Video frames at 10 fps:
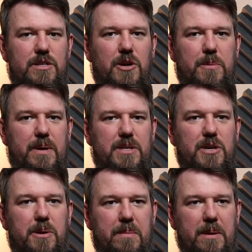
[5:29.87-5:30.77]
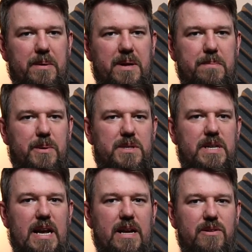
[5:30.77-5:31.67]
shot by shot people can put
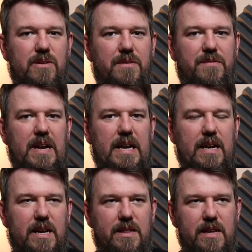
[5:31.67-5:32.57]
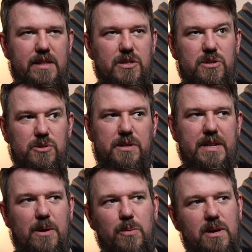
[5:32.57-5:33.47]
together a feeling. Like, I think The Social
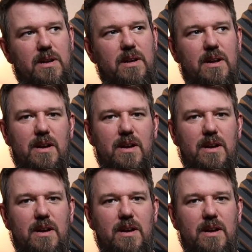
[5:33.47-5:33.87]
Network